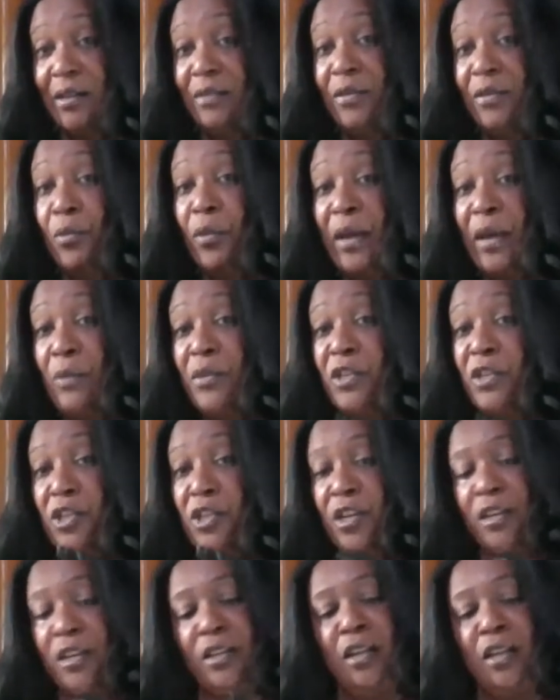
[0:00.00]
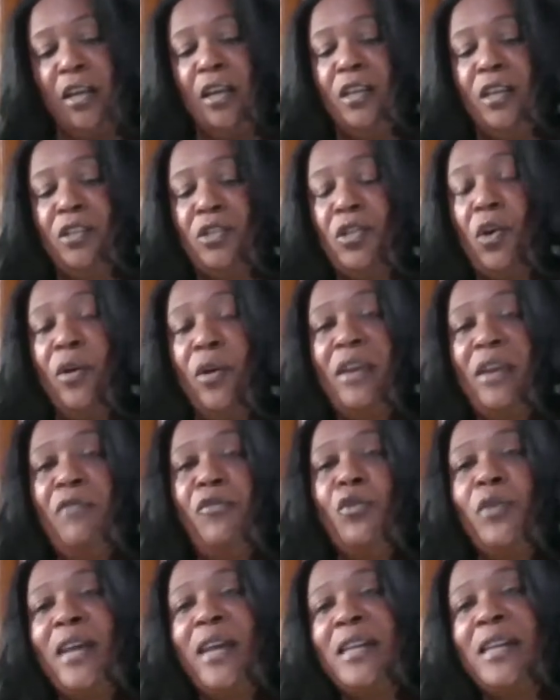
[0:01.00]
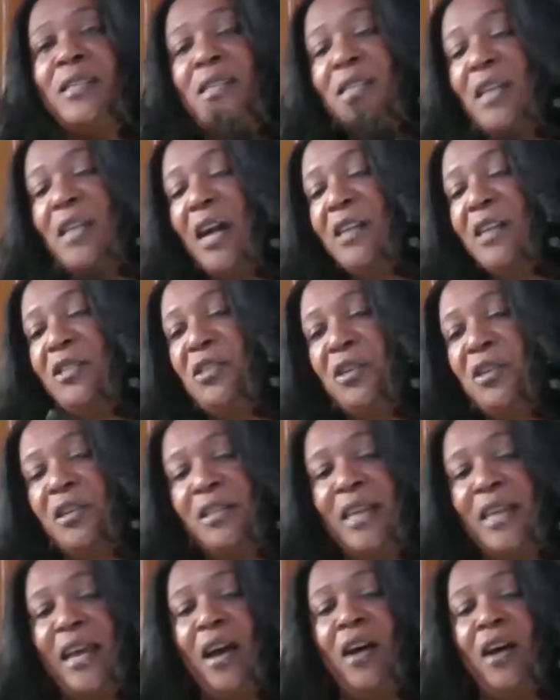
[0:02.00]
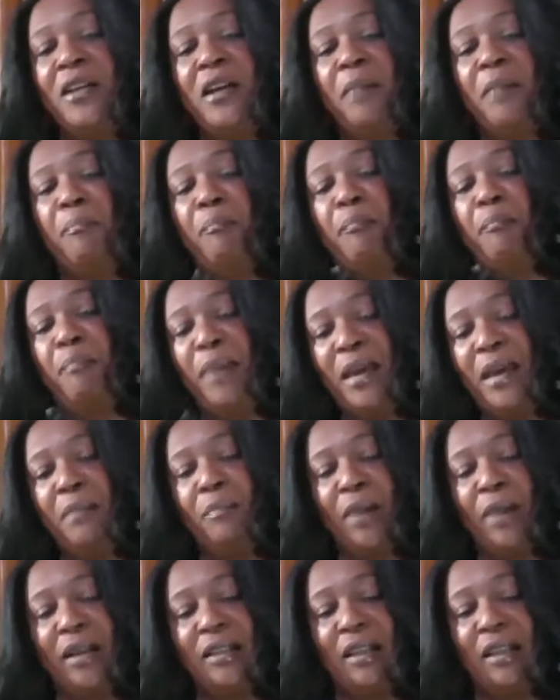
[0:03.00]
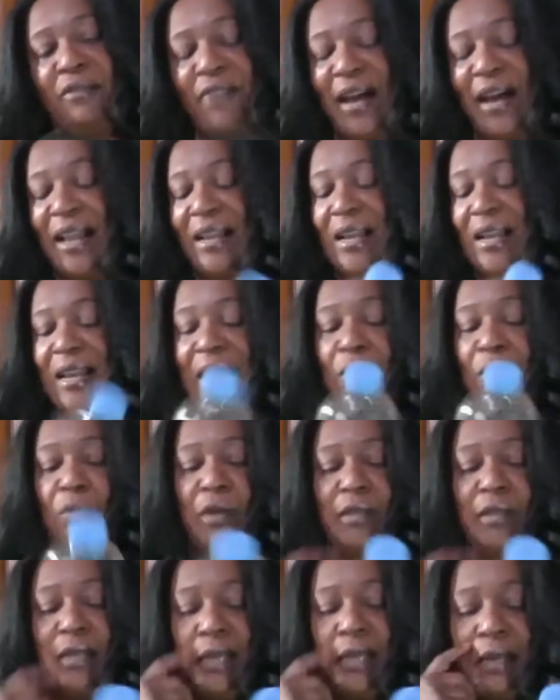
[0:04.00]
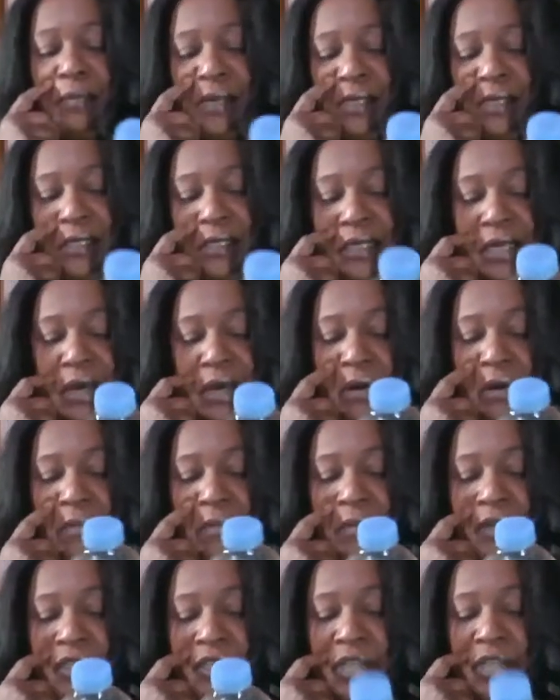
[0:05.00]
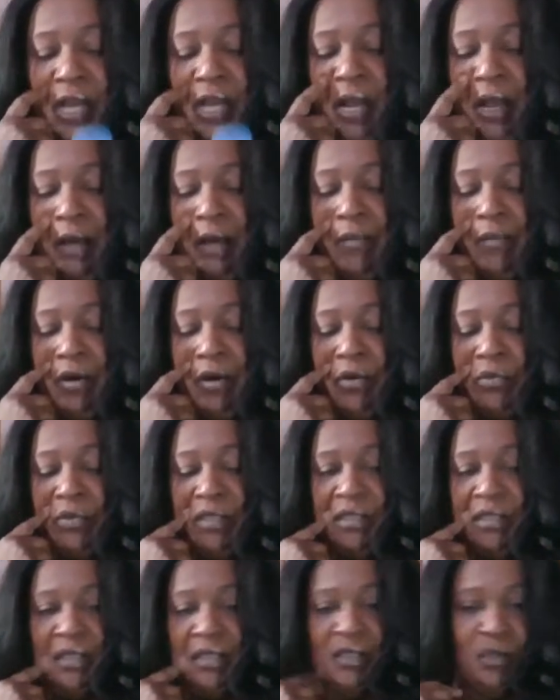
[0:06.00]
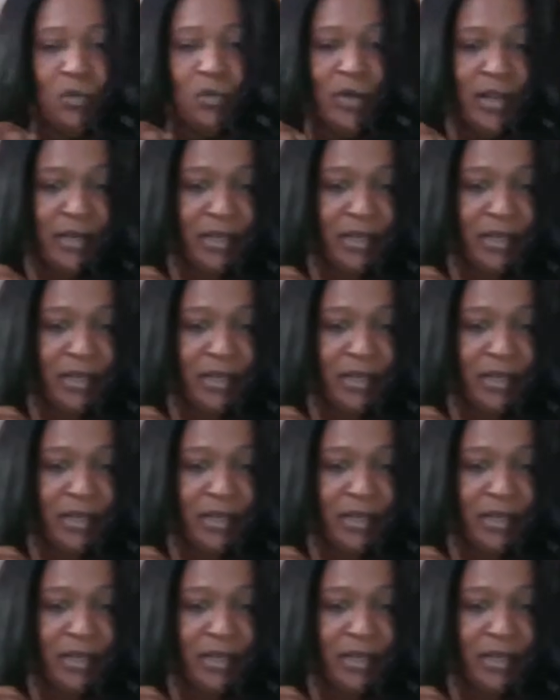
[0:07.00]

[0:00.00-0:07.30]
So if you can start your day on a big bottle of alkaline water, let me see how much ounce this one